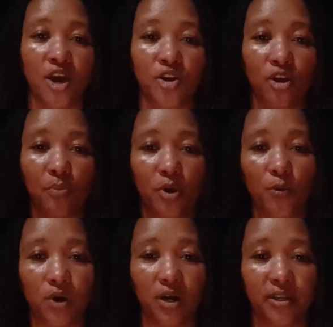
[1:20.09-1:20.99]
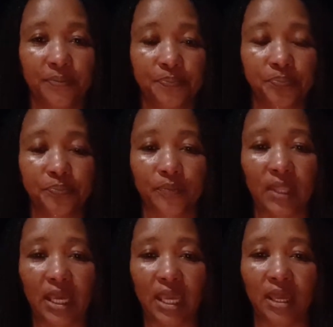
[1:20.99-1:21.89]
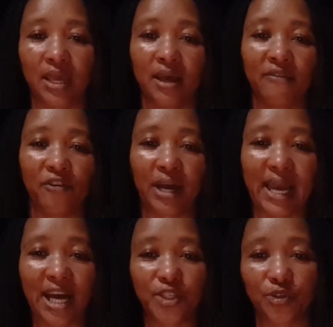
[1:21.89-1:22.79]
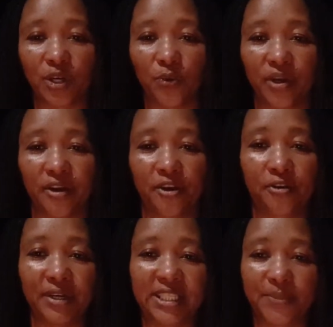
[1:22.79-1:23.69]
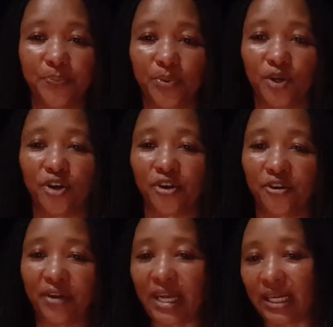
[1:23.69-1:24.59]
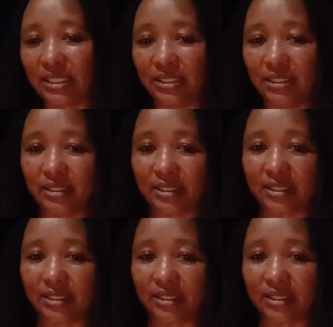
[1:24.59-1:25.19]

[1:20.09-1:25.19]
Number 1, for casual wear, crisp or crinkled.